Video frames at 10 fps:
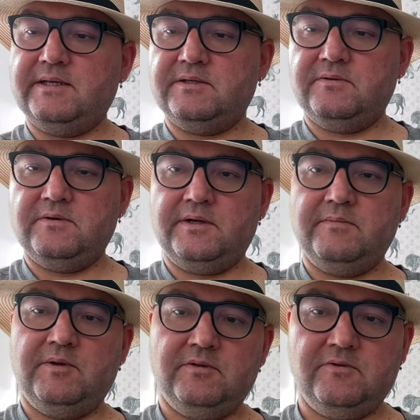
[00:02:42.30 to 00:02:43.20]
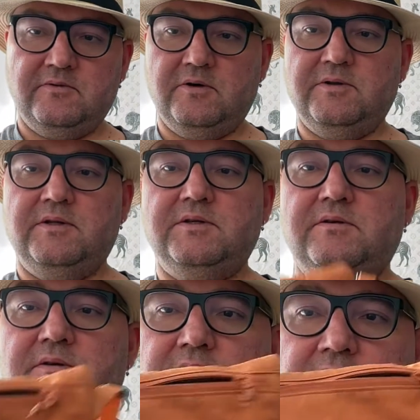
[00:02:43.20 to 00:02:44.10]
so you're able to know that this
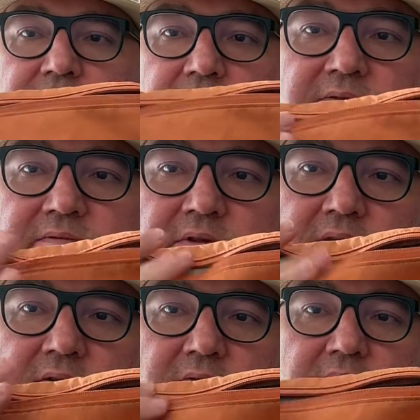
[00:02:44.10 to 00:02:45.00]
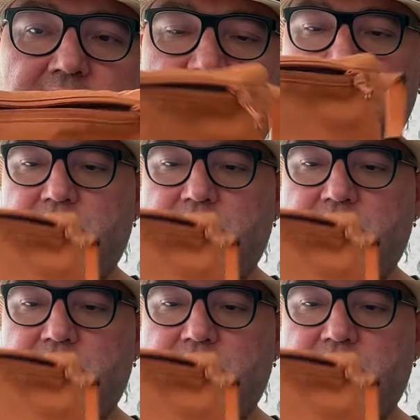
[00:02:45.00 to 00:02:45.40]
is going to easily fit into this.